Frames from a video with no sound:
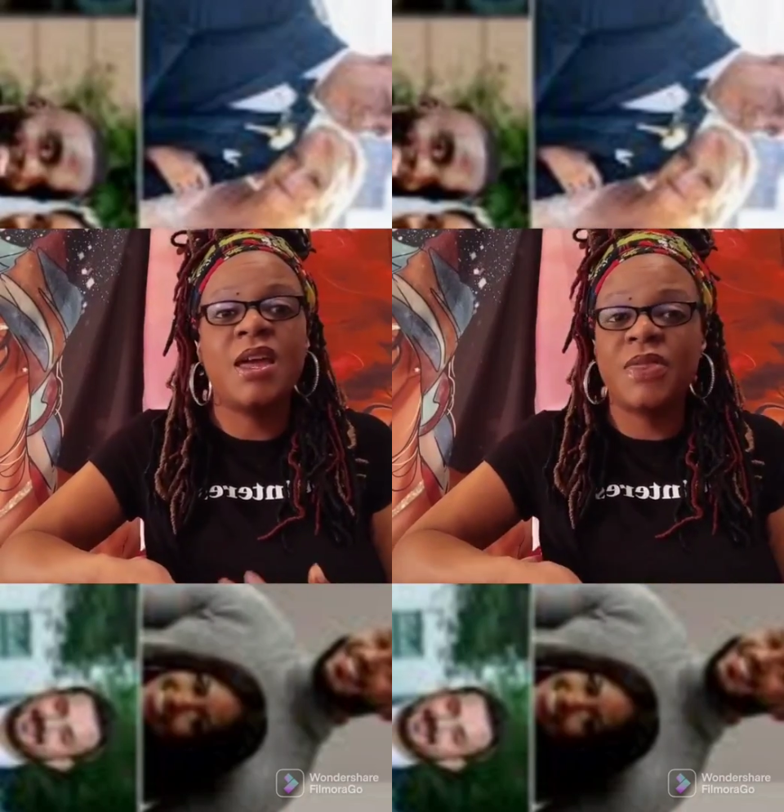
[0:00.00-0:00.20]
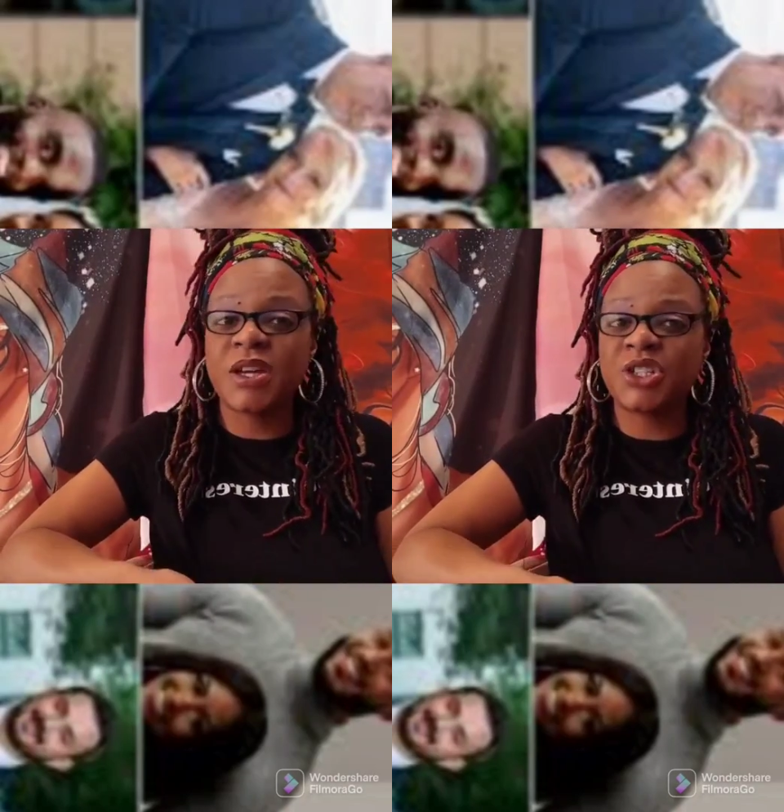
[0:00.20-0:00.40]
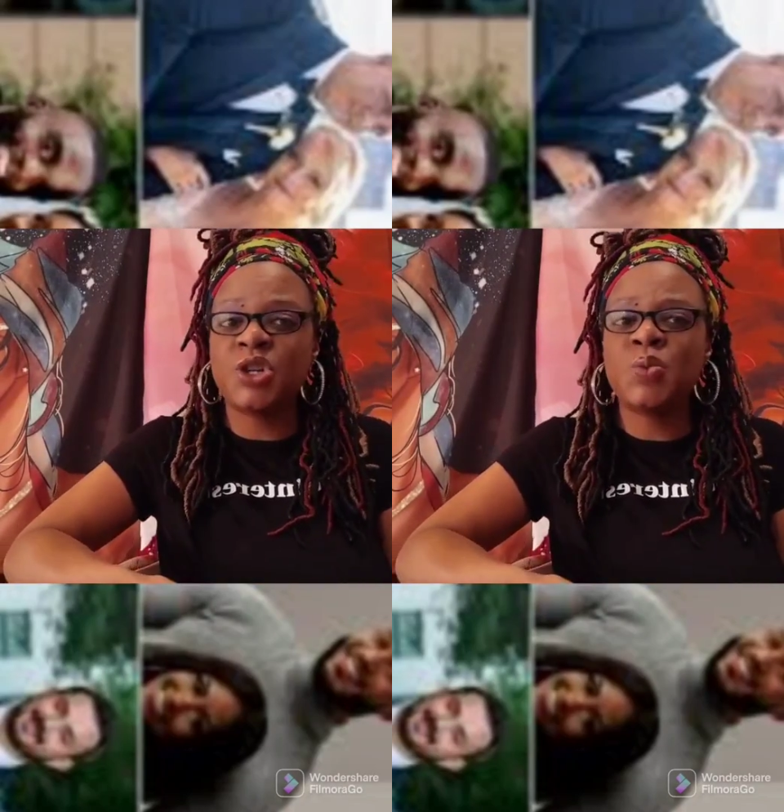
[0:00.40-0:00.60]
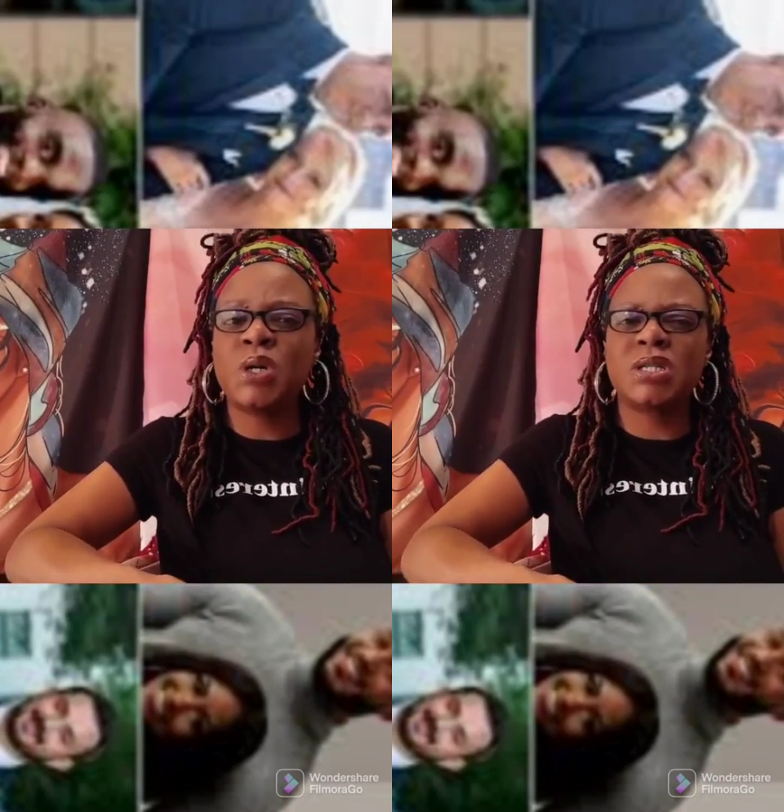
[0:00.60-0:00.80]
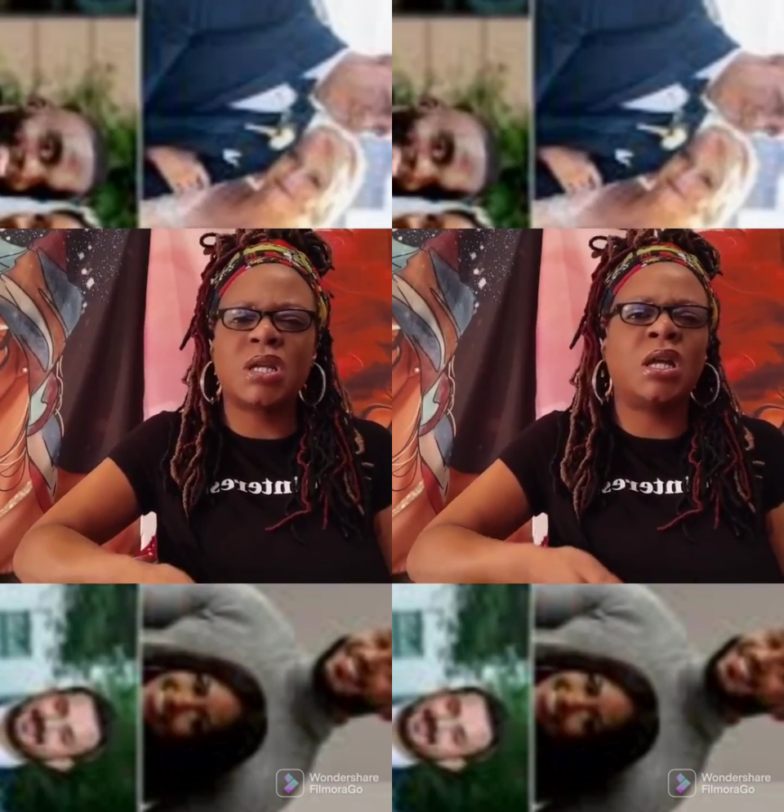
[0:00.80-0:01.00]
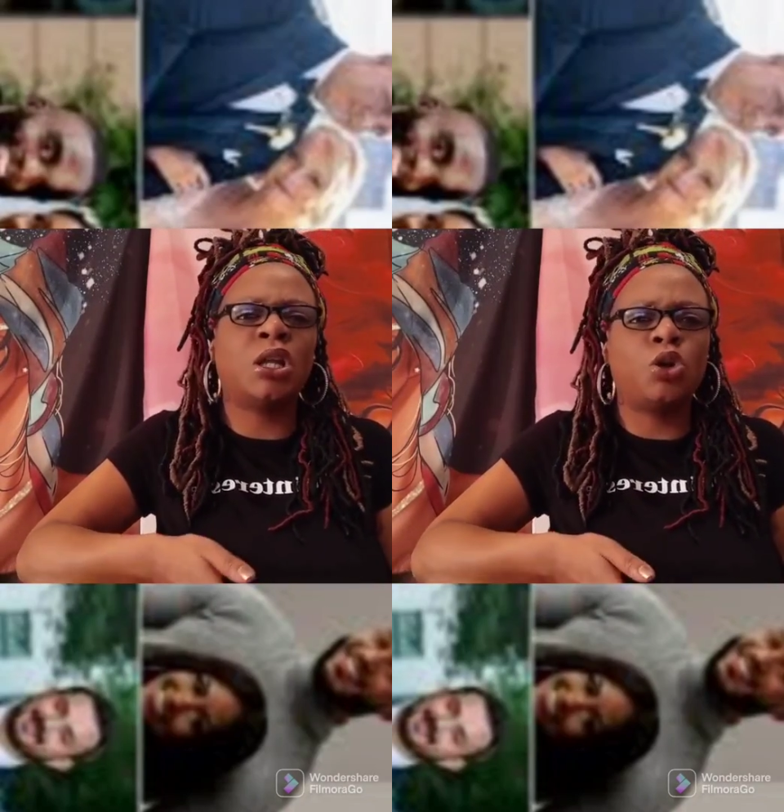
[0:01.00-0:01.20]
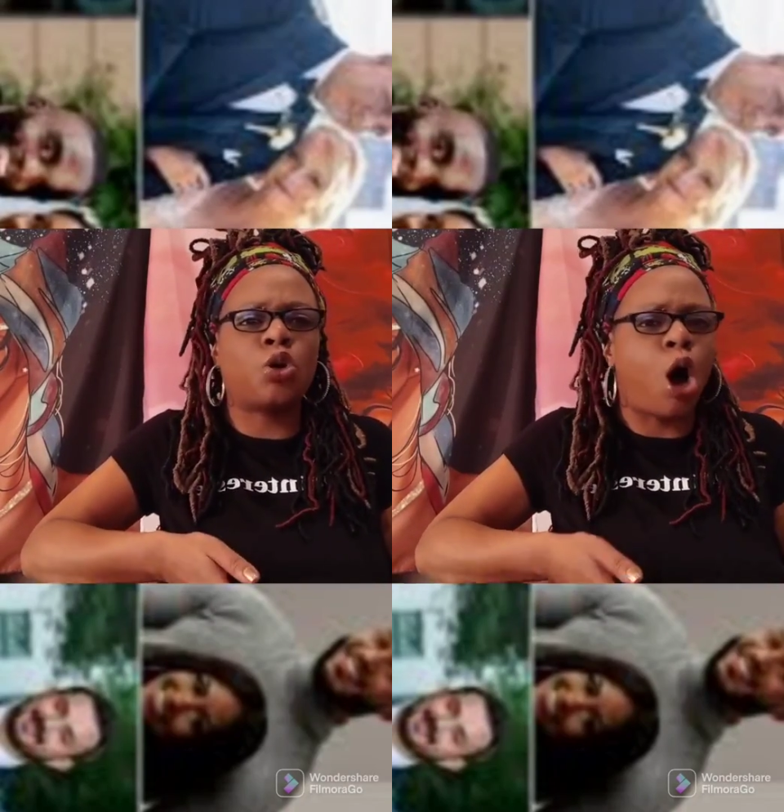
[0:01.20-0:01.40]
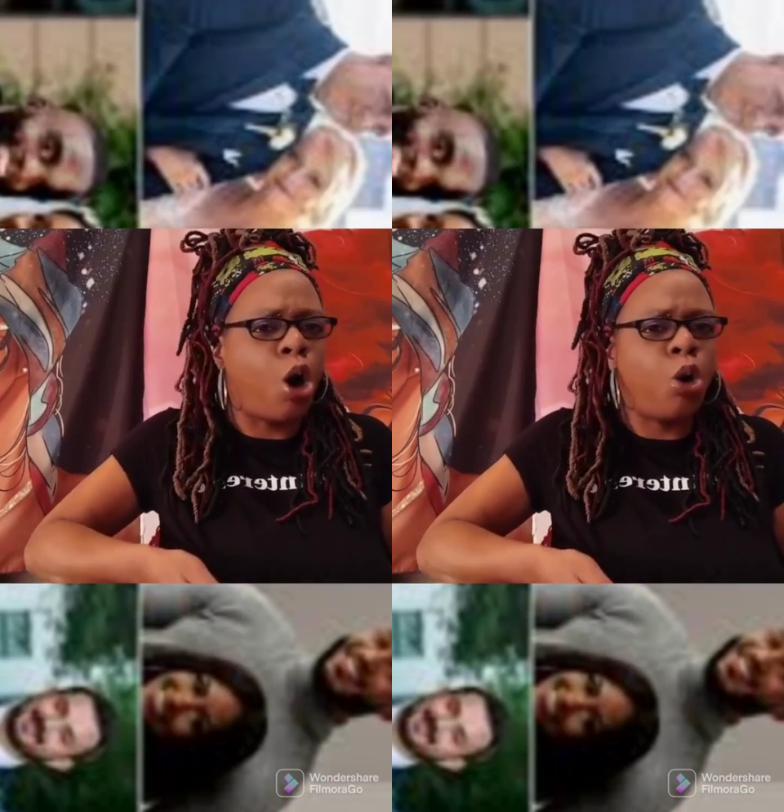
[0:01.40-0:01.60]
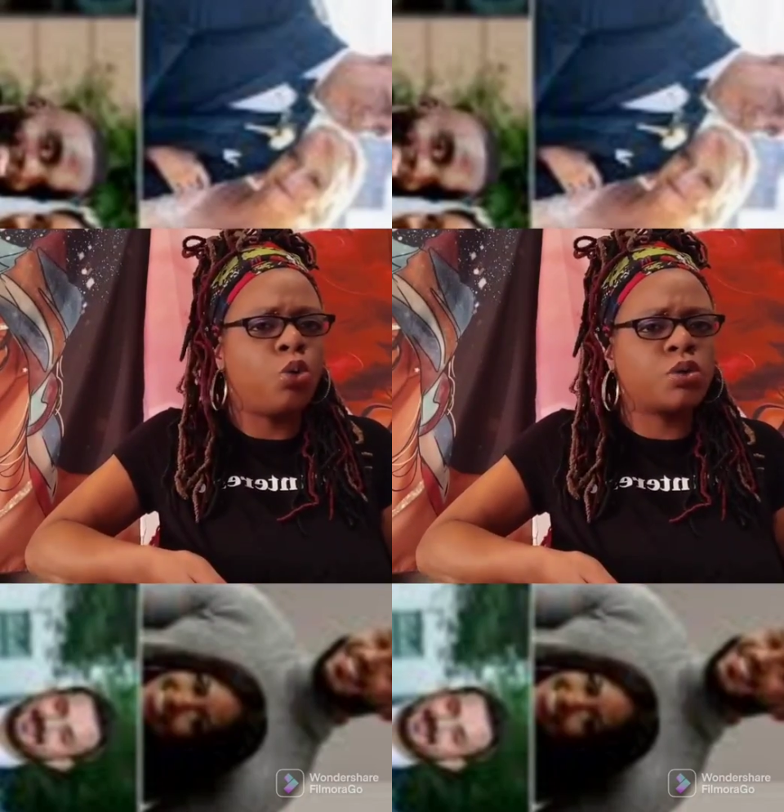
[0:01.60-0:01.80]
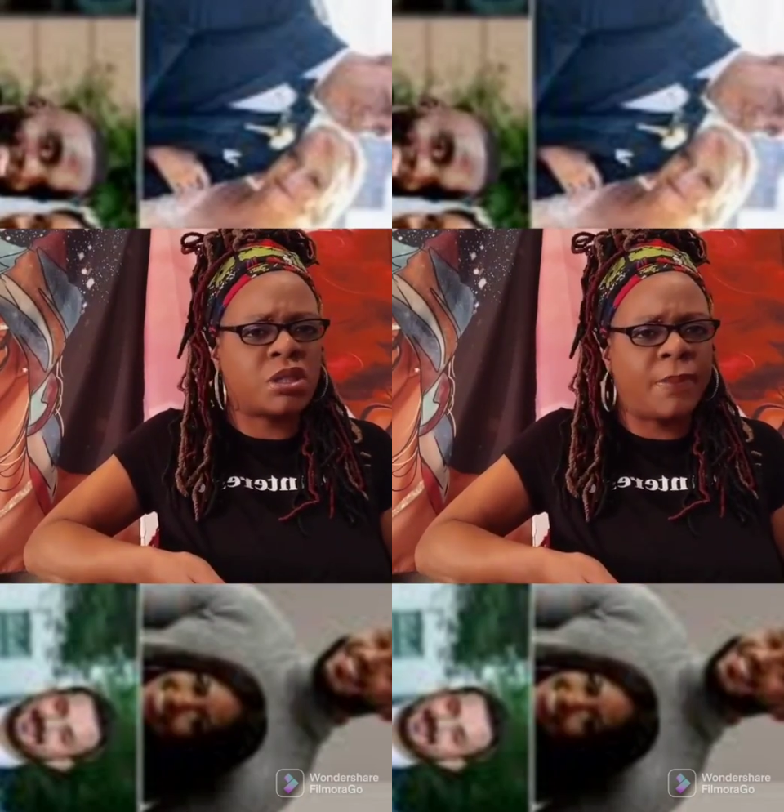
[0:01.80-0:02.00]
that she was a little
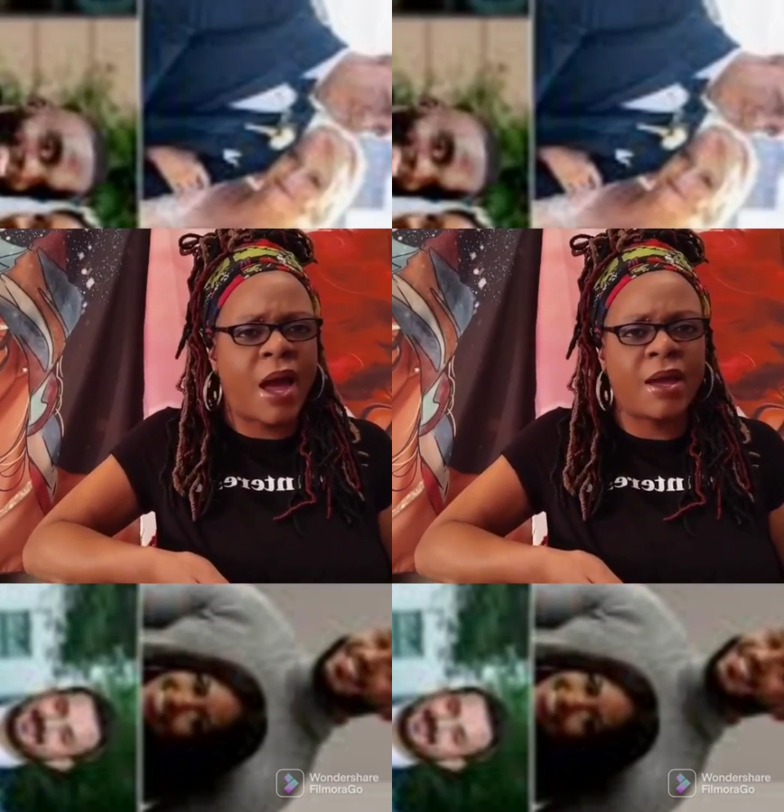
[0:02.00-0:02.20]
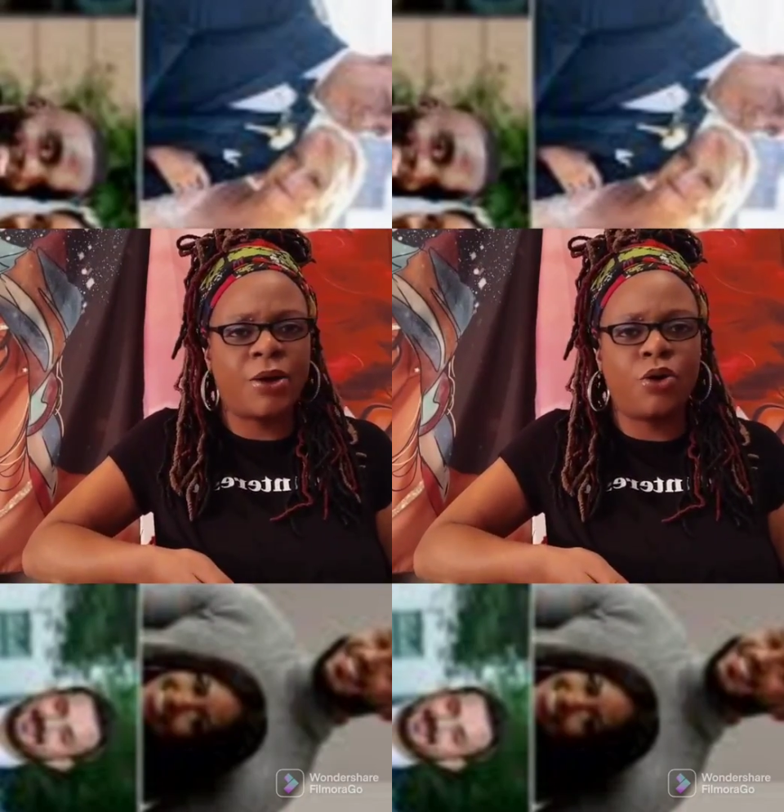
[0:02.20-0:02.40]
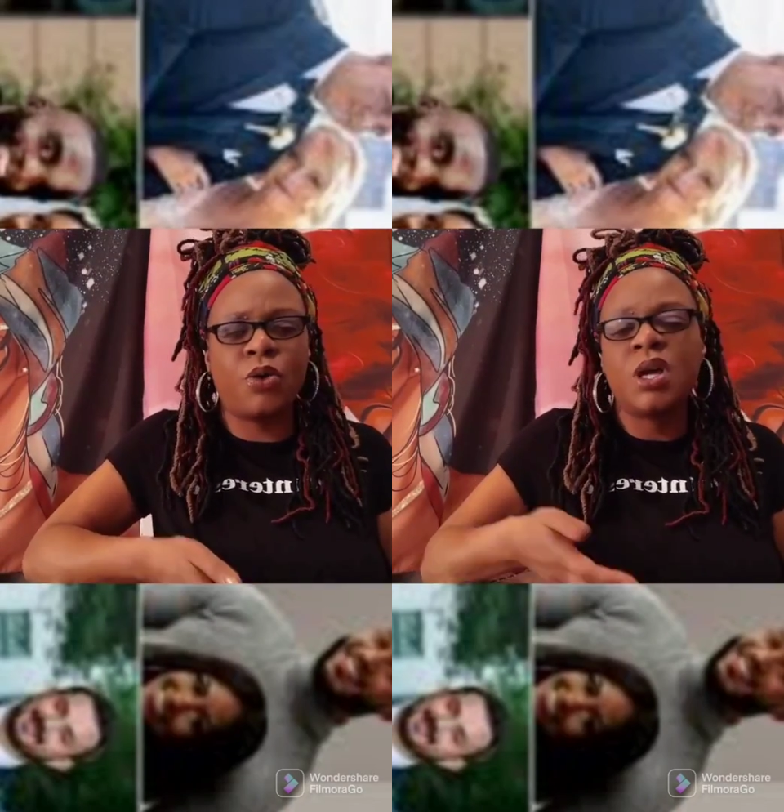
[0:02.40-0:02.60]
cold to Michael